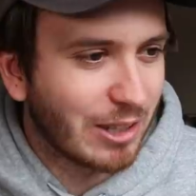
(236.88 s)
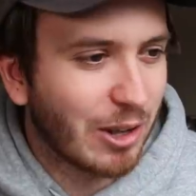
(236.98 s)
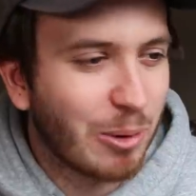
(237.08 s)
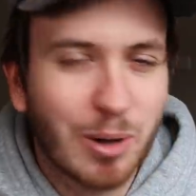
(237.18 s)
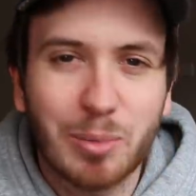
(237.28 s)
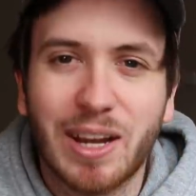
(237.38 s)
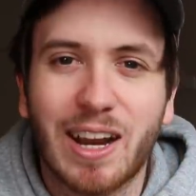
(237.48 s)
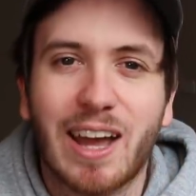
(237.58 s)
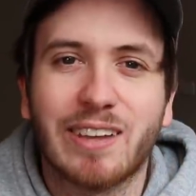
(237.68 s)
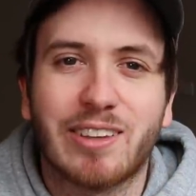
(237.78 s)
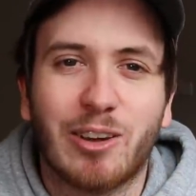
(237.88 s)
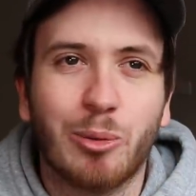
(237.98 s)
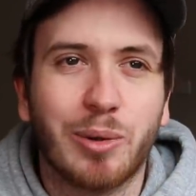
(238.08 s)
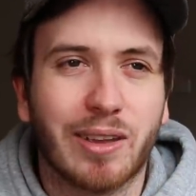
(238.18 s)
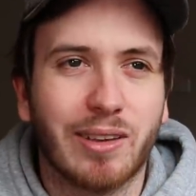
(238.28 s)
I don't want to be an
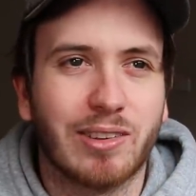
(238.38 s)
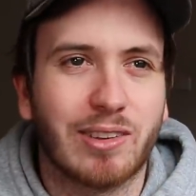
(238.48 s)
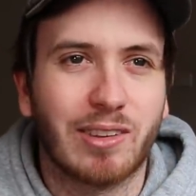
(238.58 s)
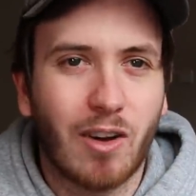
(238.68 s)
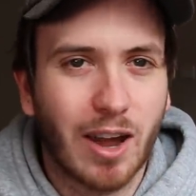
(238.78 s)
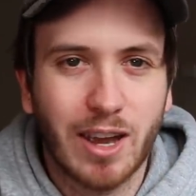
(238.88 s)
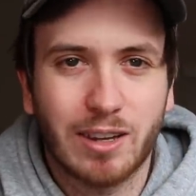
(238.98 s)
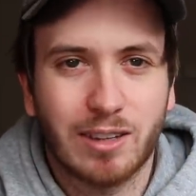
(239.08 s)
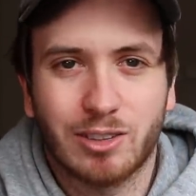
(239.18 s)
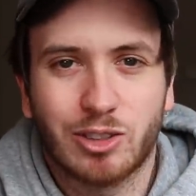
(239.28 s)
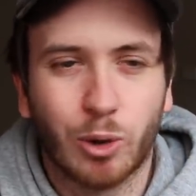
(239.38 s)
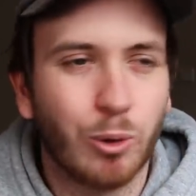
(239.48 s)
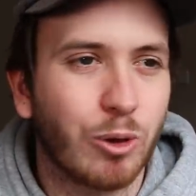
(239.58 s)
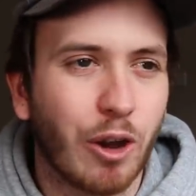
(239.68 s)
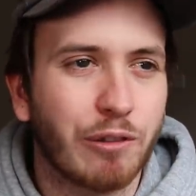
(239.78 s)
asshole because I
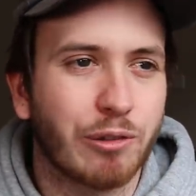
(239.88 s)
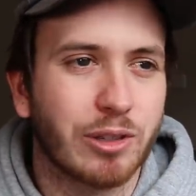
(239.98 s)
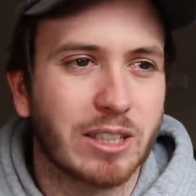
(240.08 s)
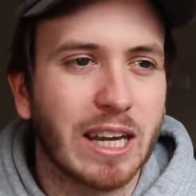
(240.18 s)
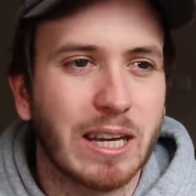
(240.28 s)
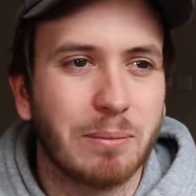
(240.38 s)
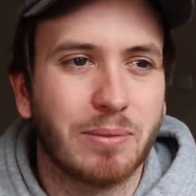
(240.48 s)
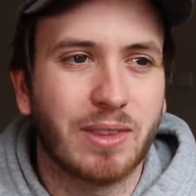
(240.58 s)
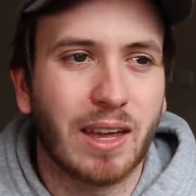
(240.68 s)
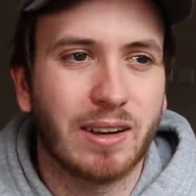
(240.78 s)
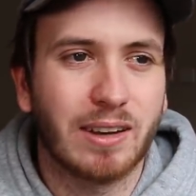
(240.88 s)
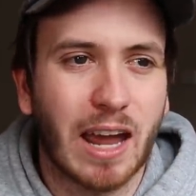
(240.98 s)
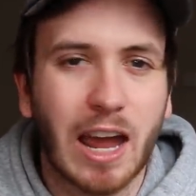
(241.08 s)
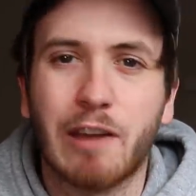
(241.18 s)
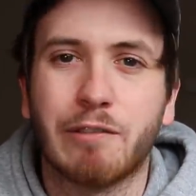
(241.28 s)
too go for a team that
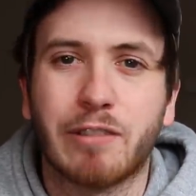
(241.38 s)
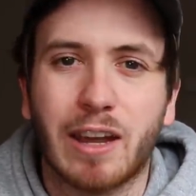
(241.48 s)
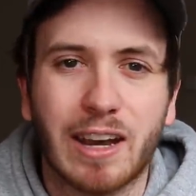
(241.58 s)
have